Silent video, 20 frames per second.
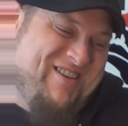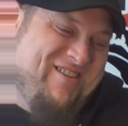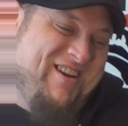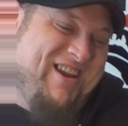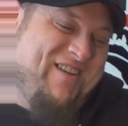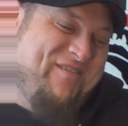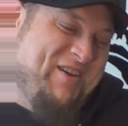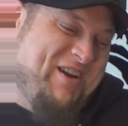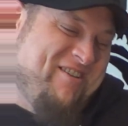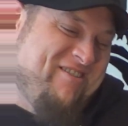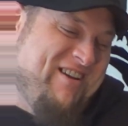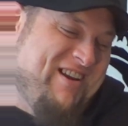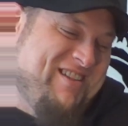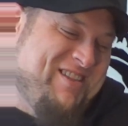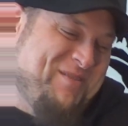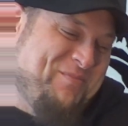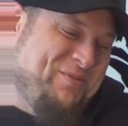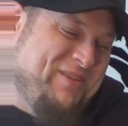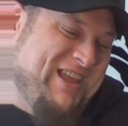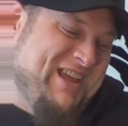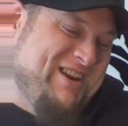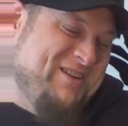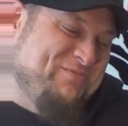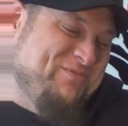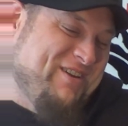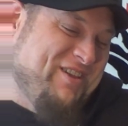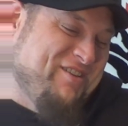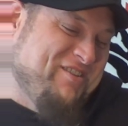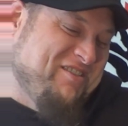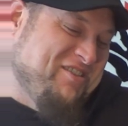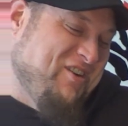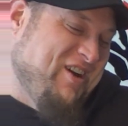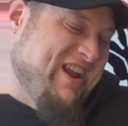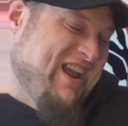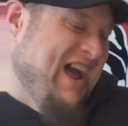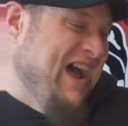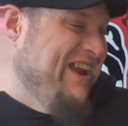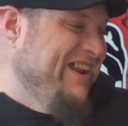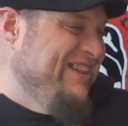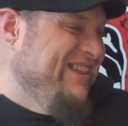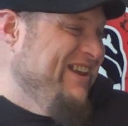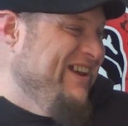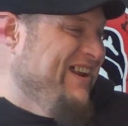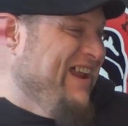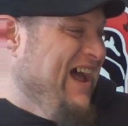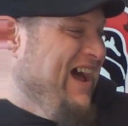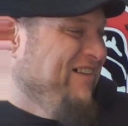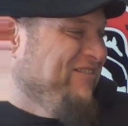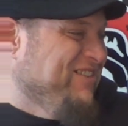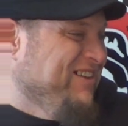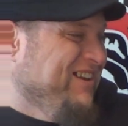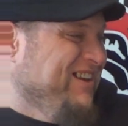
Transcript: you're giving credit to Polonia Brothers, so I kind of did have